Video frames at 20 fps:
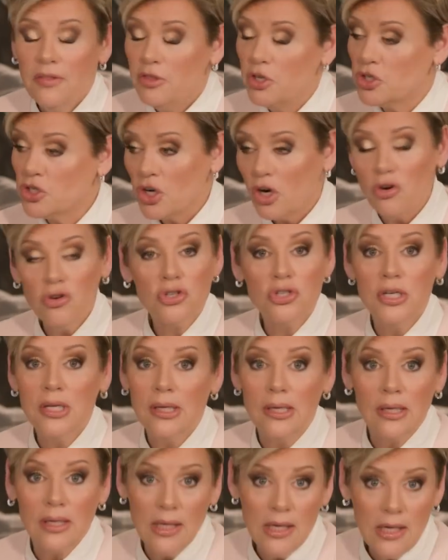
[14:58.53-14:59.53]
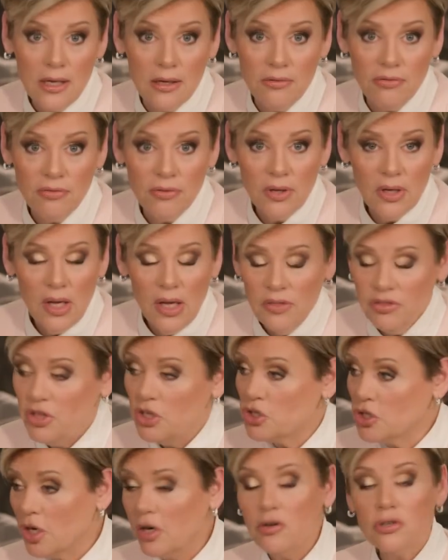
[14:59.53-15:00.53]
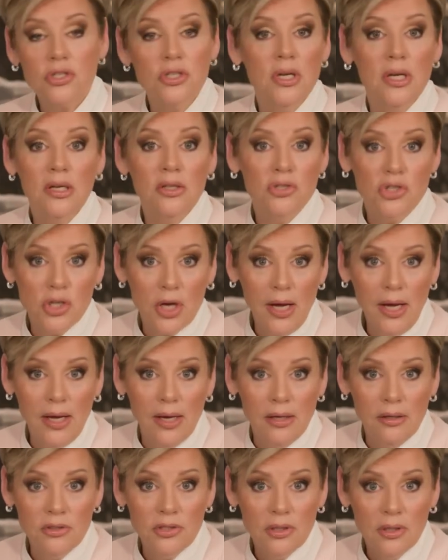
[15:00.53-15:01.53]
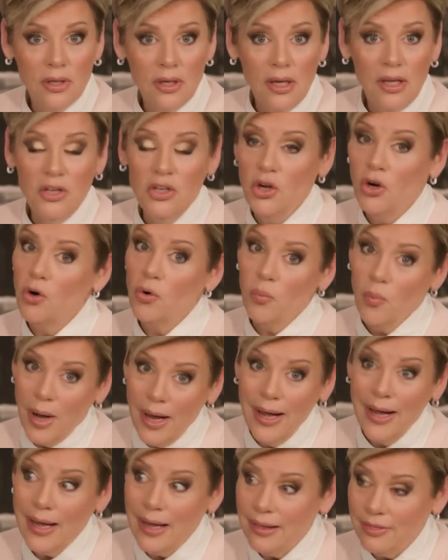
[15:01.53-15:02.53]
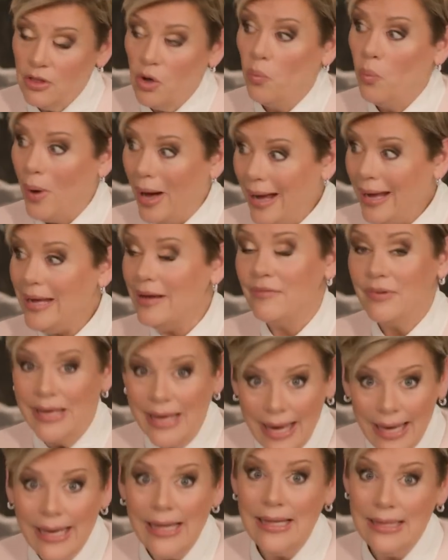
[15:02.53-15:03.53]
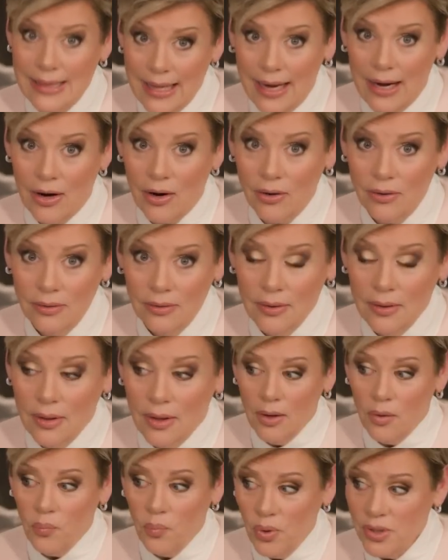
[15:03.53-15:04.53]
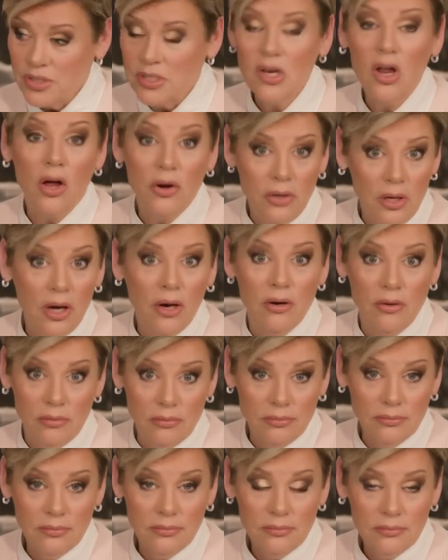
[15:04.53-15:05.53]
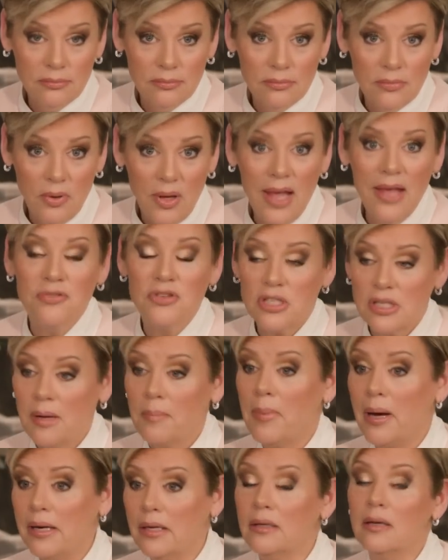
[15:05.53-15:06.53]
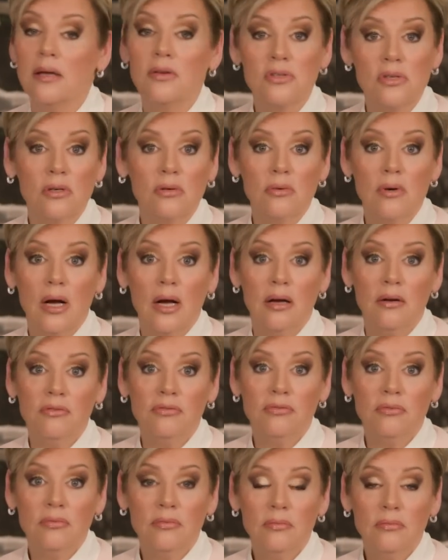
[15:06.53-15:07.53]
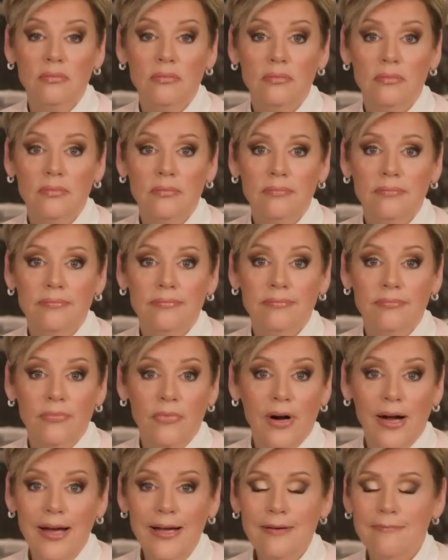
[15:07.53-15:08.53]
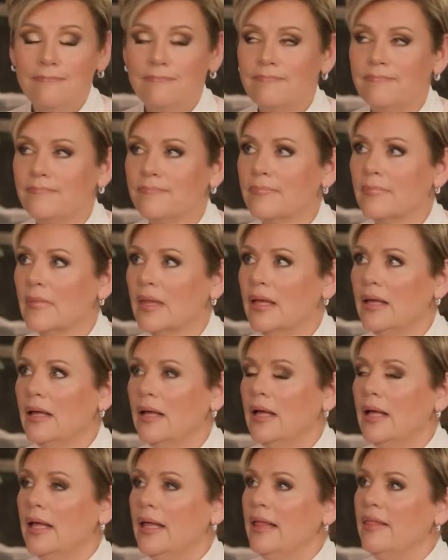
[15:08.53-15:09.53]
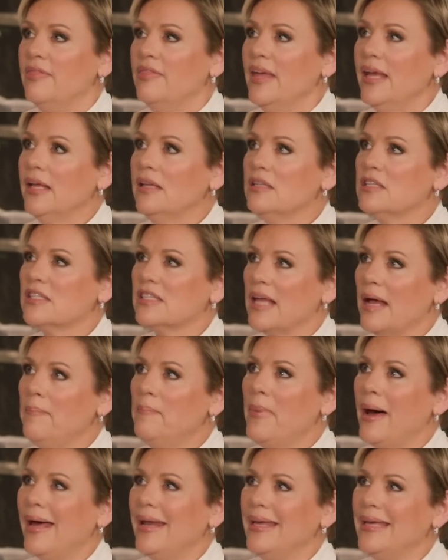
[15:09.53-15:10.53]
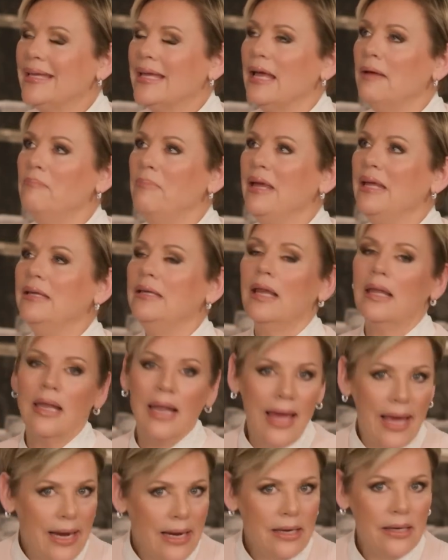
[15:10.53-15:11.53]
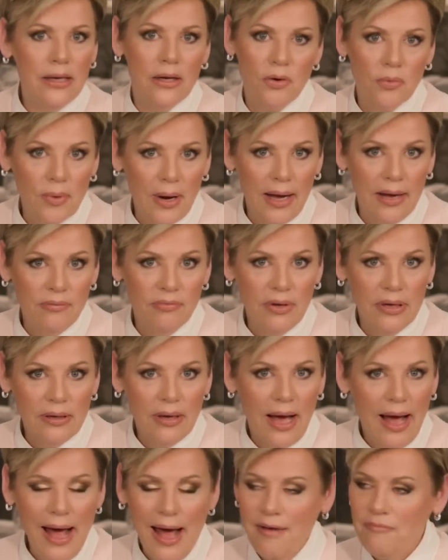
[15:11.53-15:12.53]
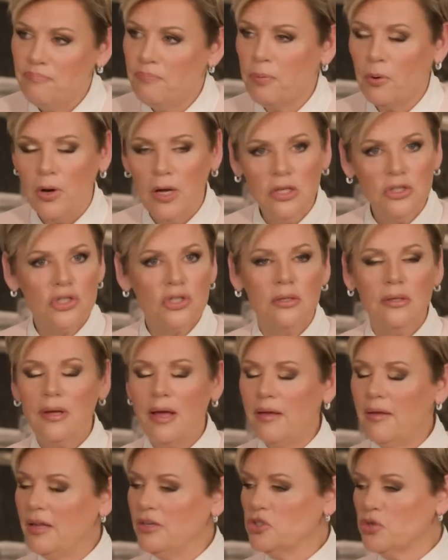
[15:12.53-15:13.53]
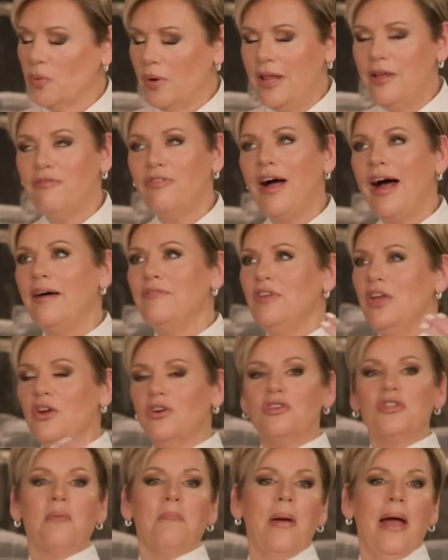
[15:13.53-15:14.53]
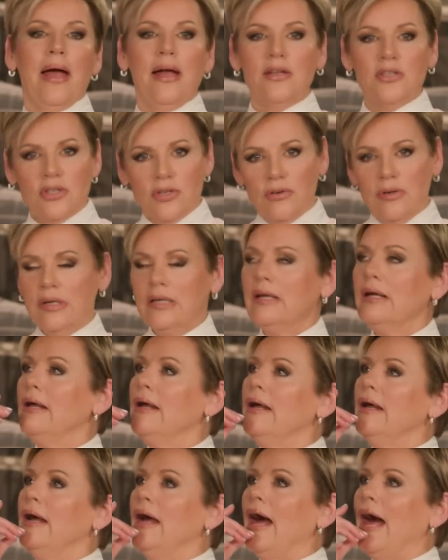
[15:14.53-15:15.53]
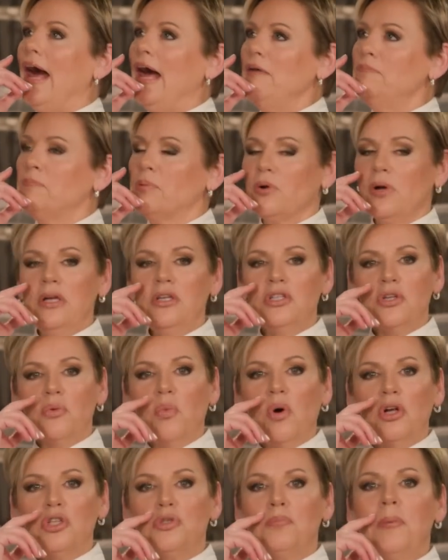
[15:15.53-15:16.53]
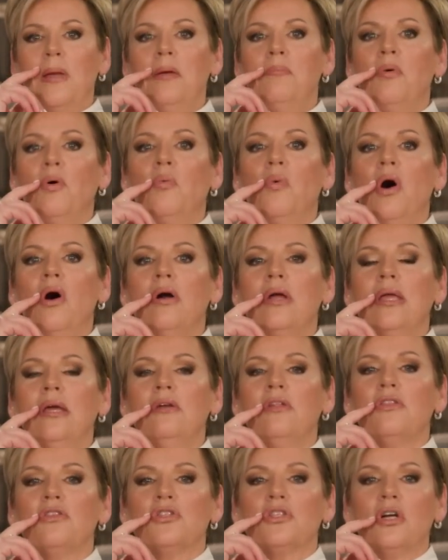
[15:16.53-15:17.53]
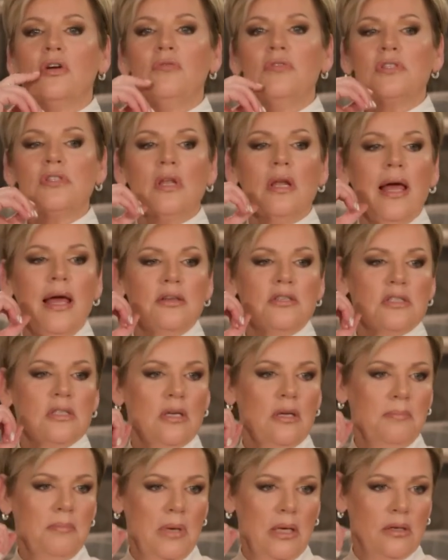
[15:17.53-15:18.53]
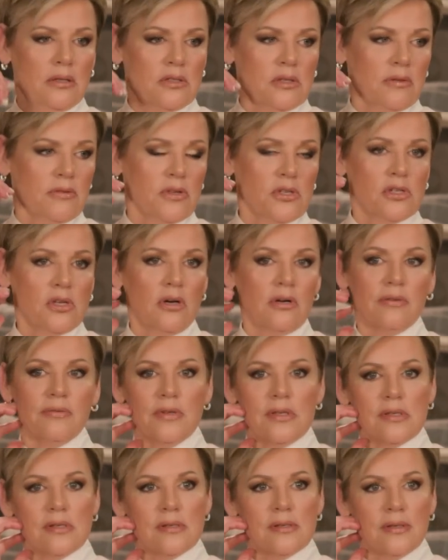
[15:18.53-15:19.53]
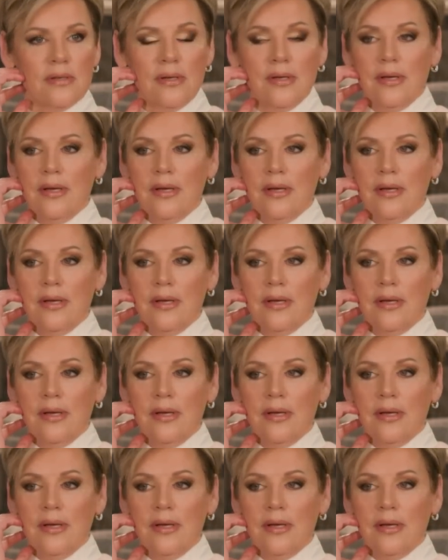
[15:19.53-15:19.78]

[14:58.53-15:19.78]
The church didn't leave. The church didn't change. Your way, the way of getting there was not known if somebody doesn't arrive. Right? Then somebody can be delayed in arriving. I've preached in 25 years of pastoring. I've preached and watched people walk into the service the last 10 minutes of the service.